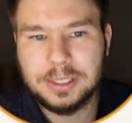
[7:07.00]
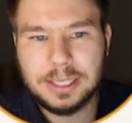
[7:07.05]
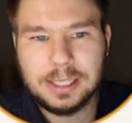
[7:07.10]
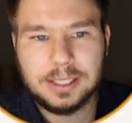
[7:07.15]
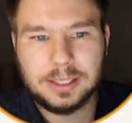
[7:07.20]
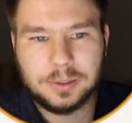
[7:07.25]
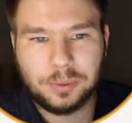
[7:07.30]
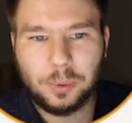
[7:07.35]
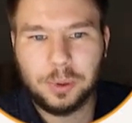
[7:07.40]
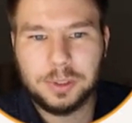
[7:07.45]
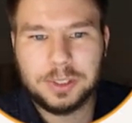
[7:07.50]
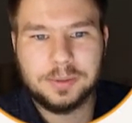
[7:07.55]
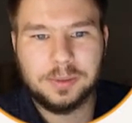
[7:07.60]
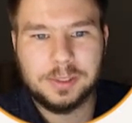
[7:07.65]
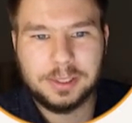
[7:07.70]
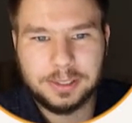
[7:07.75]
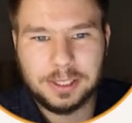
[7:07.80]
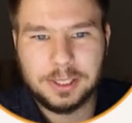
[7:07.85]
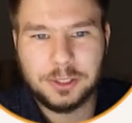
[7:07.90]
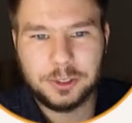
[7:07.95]
data quality
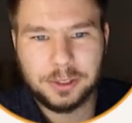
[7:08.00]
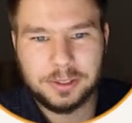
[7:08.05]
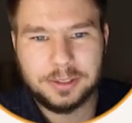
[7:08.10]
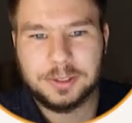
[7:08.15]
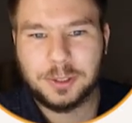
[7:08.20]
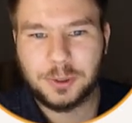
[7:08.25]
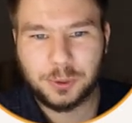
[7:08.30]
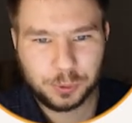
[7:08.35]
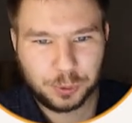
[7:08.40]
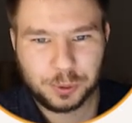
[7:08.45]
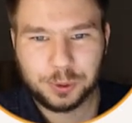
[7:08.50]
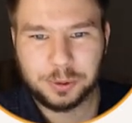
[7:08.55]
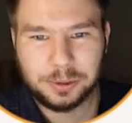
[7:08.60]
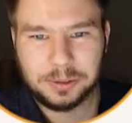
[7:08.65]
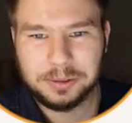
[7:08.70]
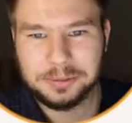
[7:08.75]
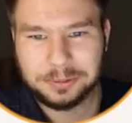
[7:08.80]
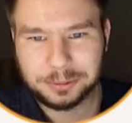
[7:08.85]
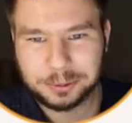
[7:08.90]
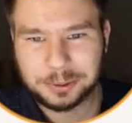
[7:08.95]
validation is
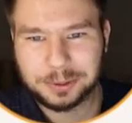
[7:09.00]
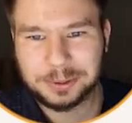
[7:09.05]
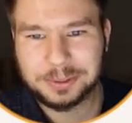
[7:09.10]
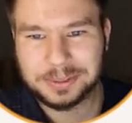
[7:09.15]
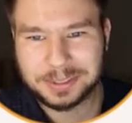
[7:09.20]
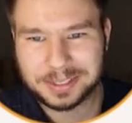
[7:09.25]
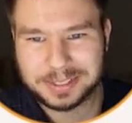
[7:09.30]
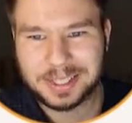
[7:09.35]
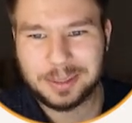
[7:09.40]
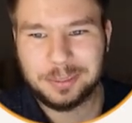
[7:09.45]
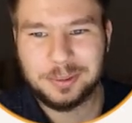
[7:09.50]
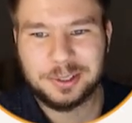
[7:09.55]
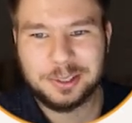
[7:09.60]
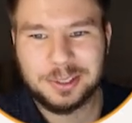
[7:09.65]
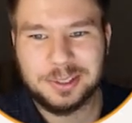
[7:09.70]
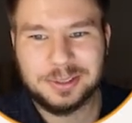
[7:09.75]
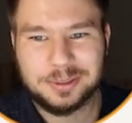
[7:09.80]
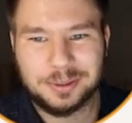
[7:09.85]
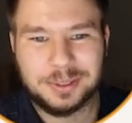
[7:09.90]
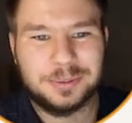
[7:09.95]
crucial for
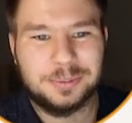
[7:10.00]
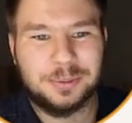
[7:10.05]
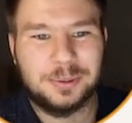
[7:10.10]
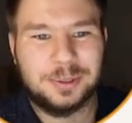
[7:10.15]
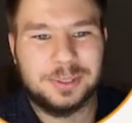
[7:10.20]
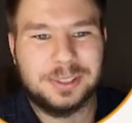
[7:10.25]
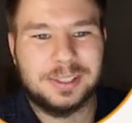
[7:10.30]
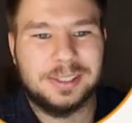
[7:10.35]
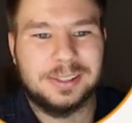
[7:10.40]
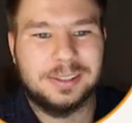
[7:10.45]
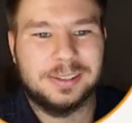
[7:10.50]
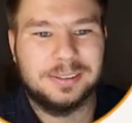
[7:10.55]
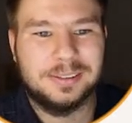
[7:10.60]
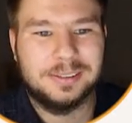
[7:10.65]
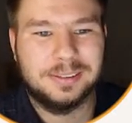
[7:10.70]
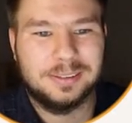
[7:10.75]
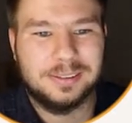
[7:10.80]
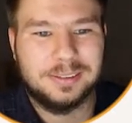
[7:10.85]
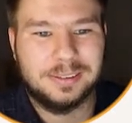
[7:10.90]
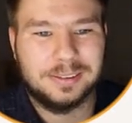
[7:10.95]
establishing trustworthy
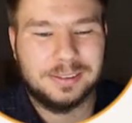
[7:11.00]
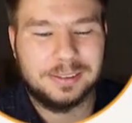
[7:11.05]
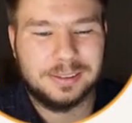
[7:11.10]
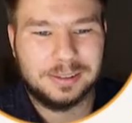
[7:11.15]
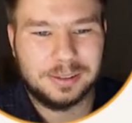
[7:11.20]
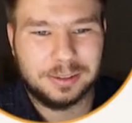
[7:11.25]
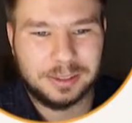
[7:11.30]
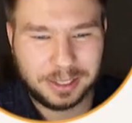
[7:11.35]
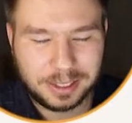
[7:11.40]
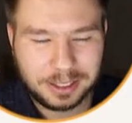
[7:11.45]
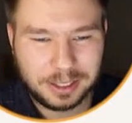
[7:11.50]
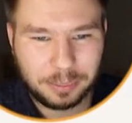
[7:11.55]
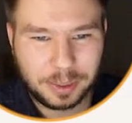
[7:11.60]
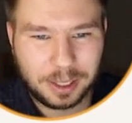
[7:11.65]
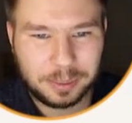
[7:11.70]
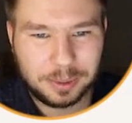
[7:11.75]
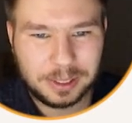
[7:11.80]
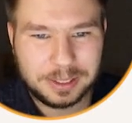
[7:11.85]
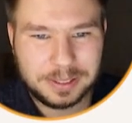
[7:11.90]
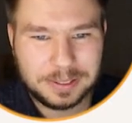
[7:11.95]
data
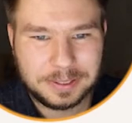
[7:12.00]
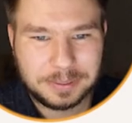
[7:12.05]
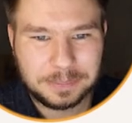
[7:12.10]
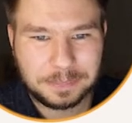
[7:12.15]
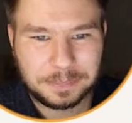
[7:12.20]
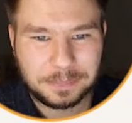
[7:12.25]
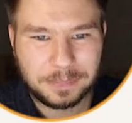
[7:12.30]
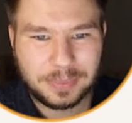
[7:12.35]
pipelines.